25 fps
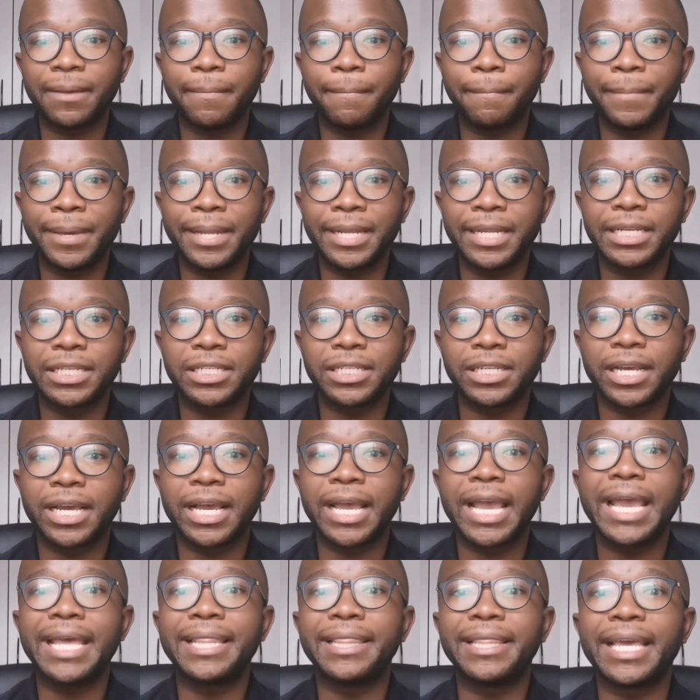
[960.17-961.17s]
them miniature
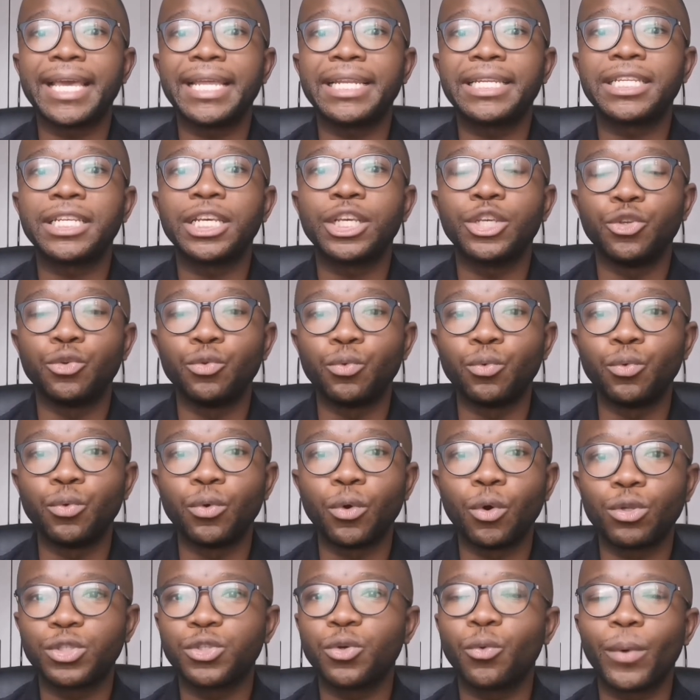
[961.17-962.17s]
and that you
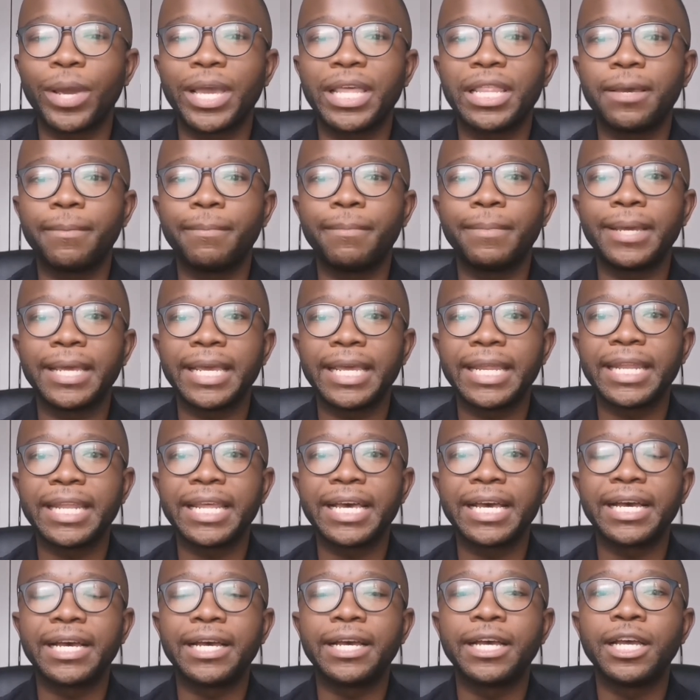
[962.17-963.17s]
also wear them in
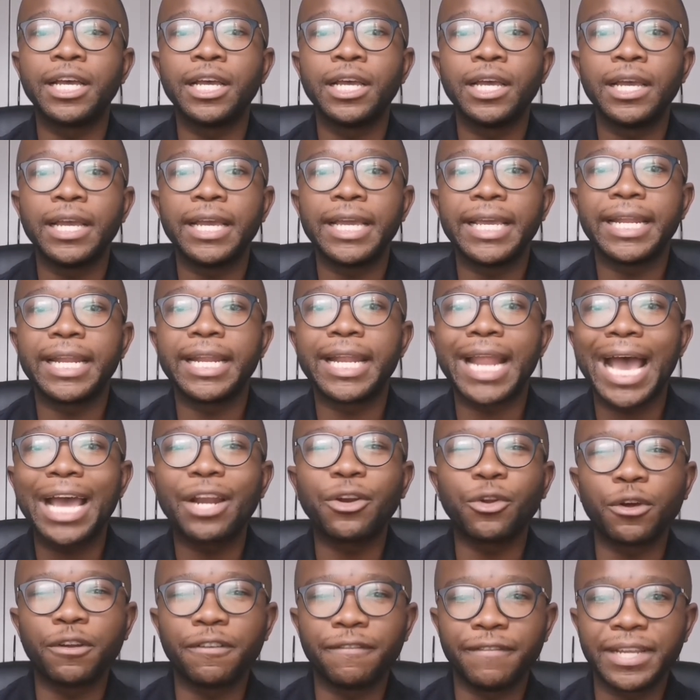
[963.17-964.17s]
an
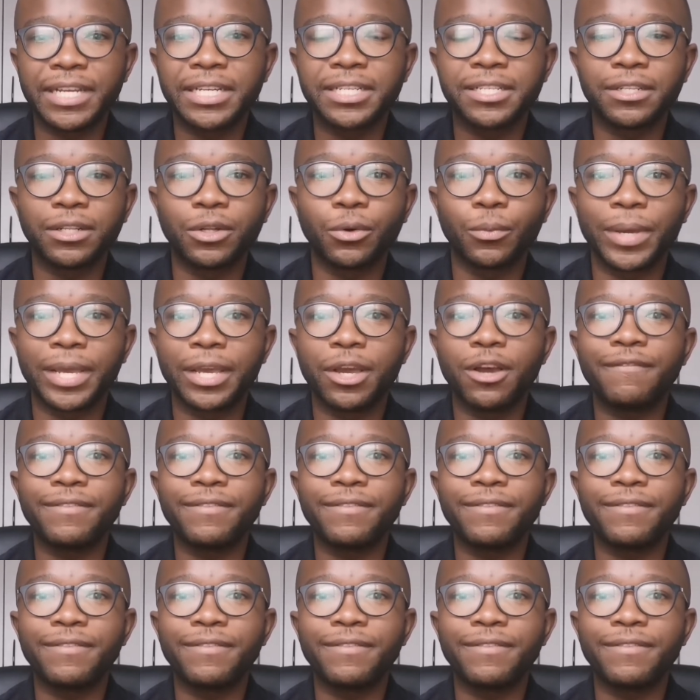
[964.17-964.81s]
unconventional way.